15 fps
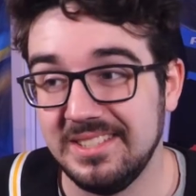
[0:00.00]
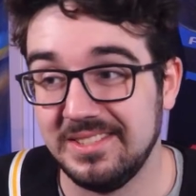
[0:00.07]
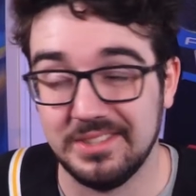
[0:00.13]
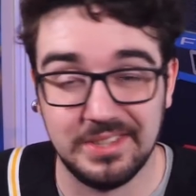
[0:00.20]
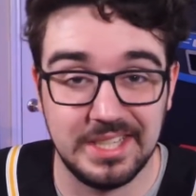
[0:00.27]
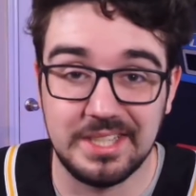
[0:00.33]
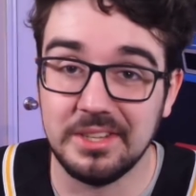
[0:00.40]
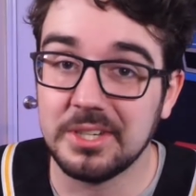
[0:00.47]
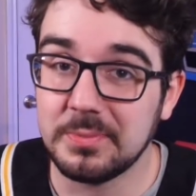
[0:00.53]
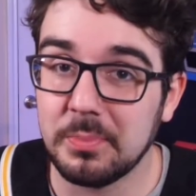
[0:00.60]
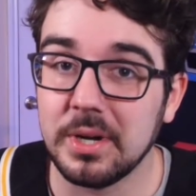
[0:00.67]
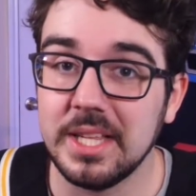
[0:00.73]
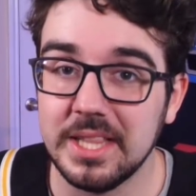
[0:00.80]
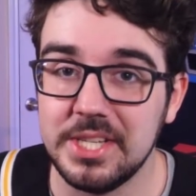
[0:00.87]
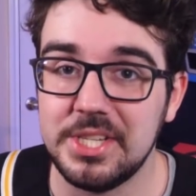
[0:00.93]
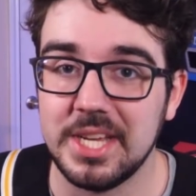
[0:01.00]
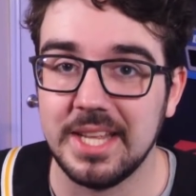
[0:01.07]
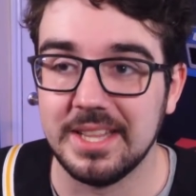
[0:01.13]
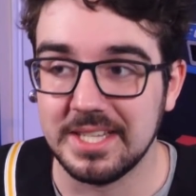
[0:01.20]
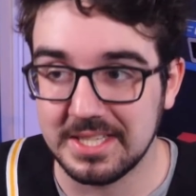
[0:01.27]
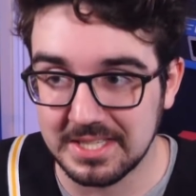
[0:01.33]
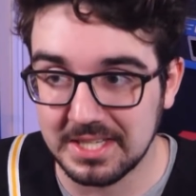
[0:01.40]
you know, this looks pretty
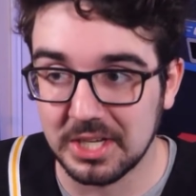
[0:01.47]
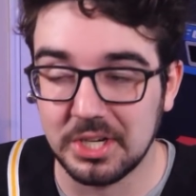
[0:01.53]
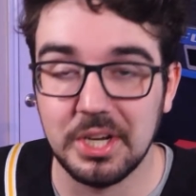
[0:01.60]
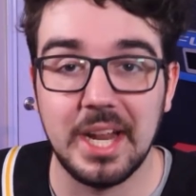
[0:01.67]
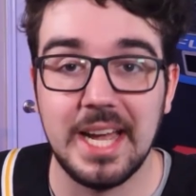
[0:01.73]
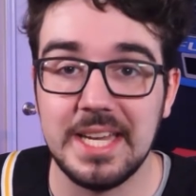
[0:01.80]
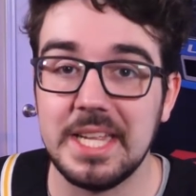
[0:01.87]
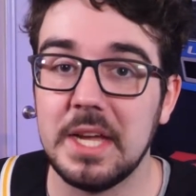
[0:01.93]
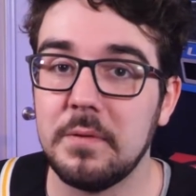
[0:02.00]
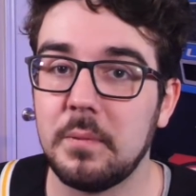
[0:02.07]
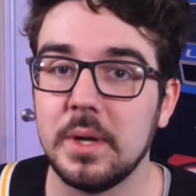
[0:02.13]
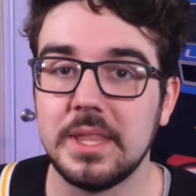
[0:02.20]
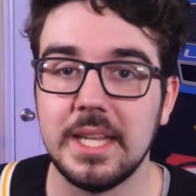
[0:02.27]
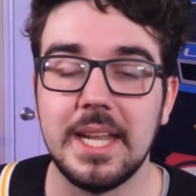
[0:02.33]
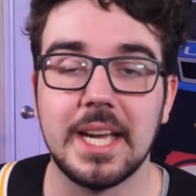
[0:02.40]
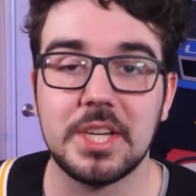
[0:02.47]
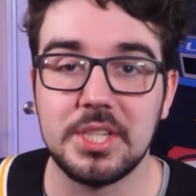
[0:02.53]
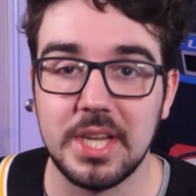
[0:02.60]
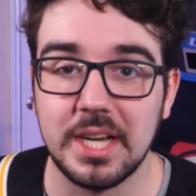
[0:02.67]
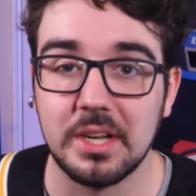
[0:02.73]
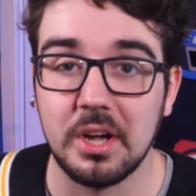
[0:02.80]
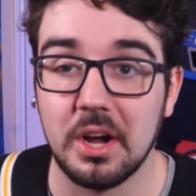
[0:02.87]
legit. This is a good idea of what the next
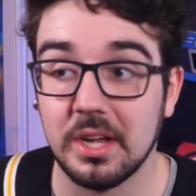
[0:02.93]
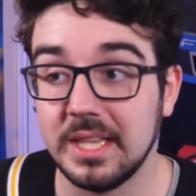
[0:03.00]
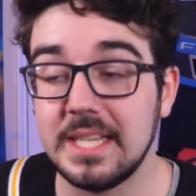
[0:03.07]
gen car,